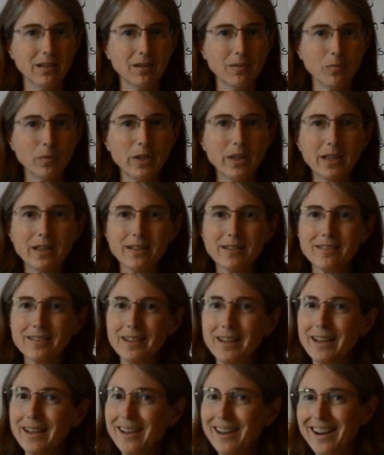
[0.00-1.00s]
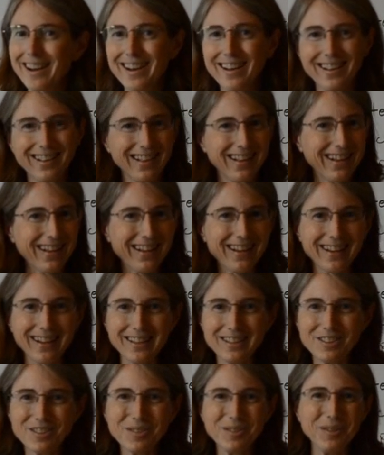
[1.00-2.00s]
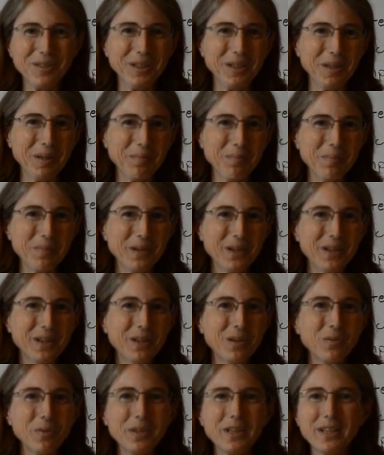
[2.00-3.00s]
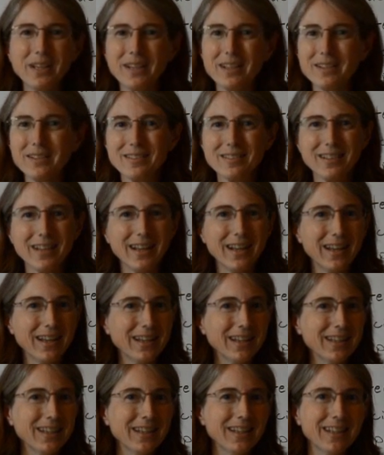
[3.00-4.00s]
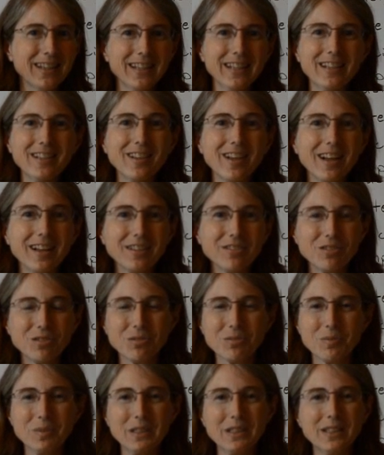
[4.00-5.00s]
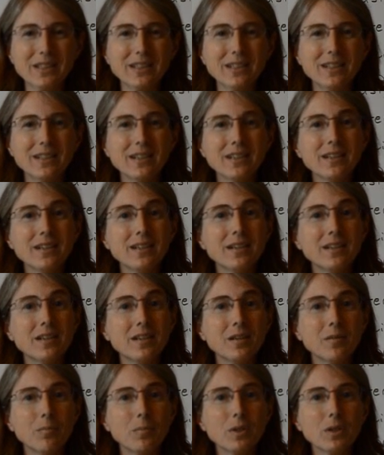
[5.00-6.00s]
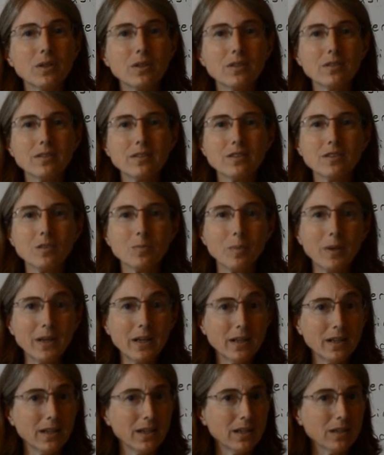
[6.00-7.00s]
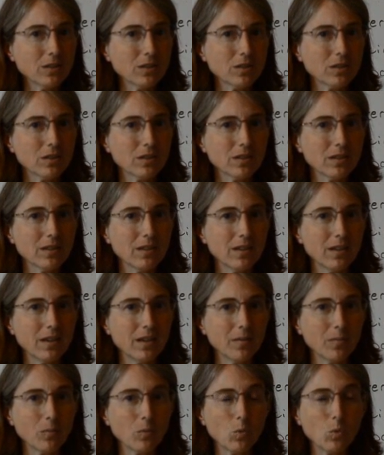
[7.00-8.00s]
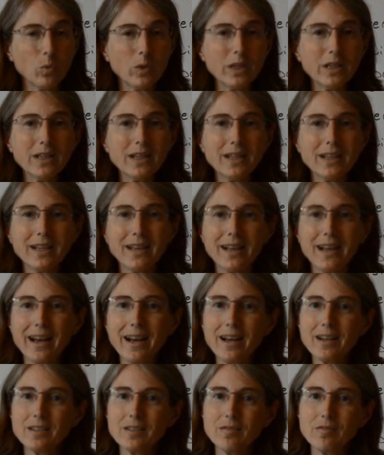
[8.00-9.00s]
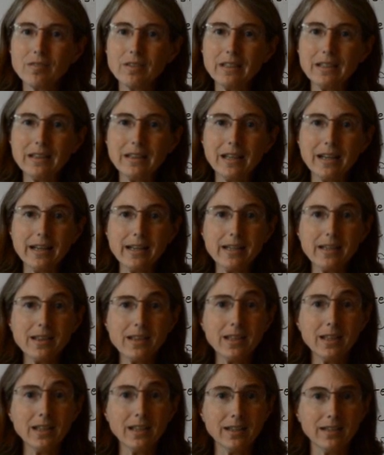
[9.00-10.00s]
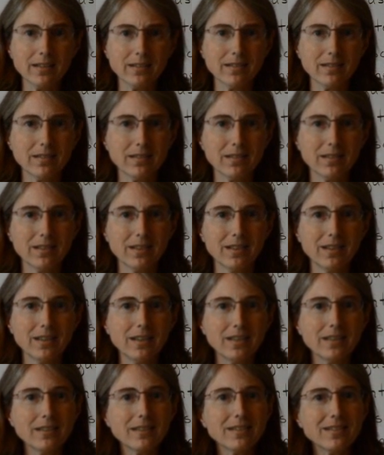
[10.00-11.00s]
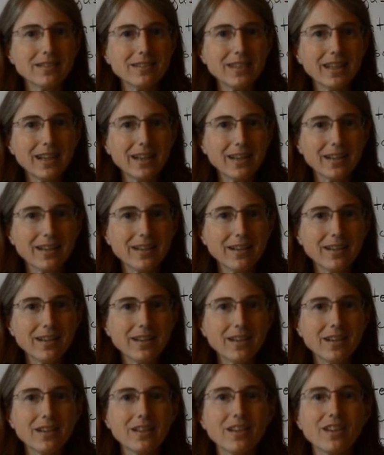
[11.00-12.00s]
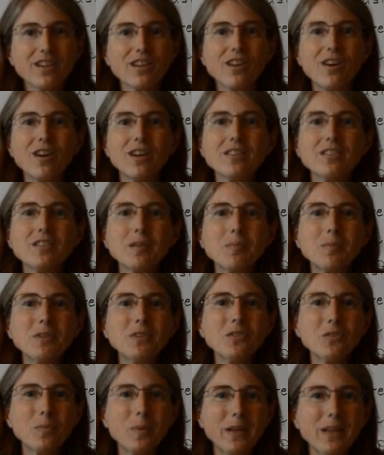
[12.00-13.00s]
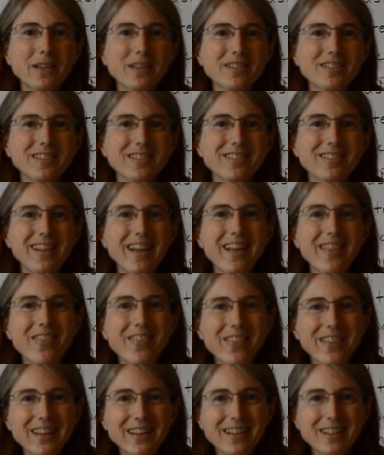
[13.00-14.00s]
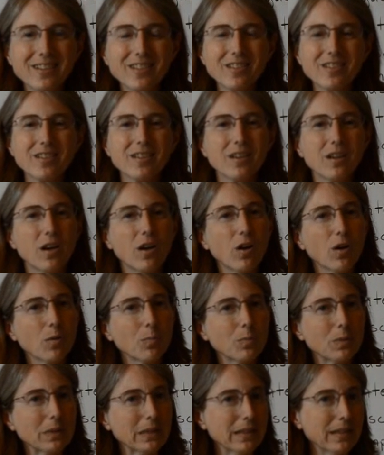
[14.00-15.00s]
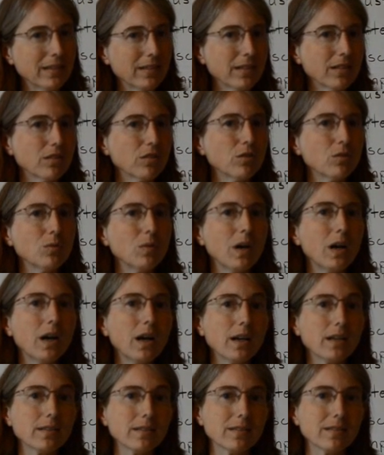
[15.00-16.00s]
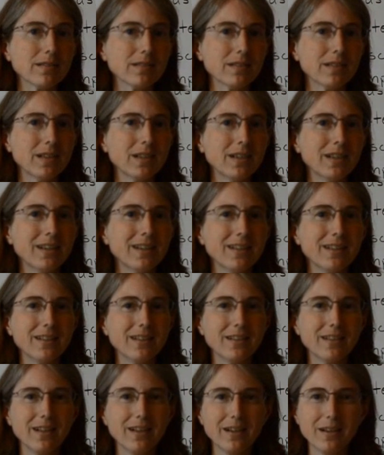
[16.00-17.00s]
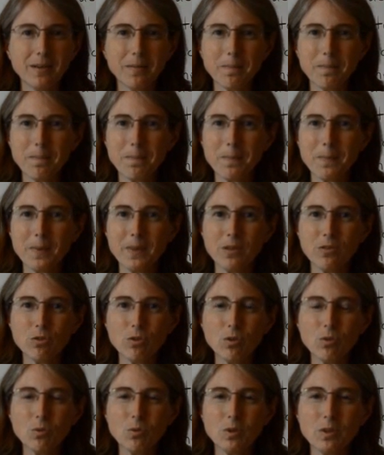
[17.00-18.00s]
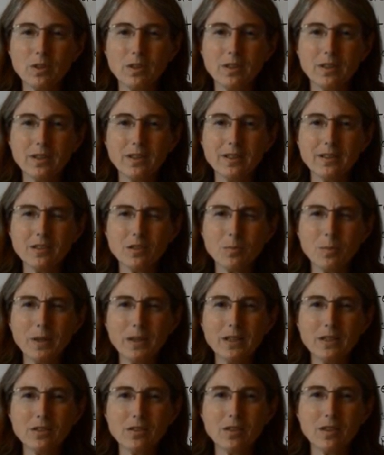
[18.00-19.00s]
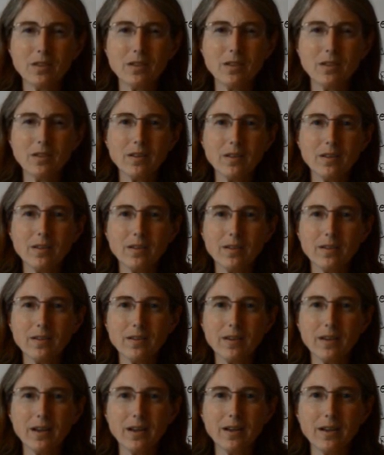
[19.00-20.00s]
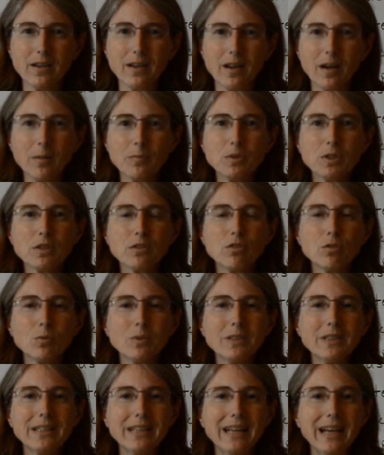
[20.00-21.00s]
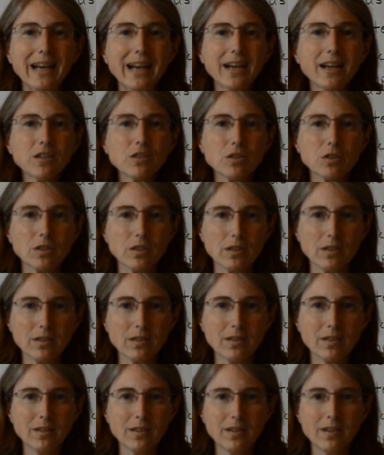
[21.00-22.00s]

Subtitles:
We can't say, I like ice cream. We can't say, he likes to read. Because in Spanish, we can't actively like things. Instead, the concept in Spanish is that things are pleasing to us. So in Spanish, the objects doing the action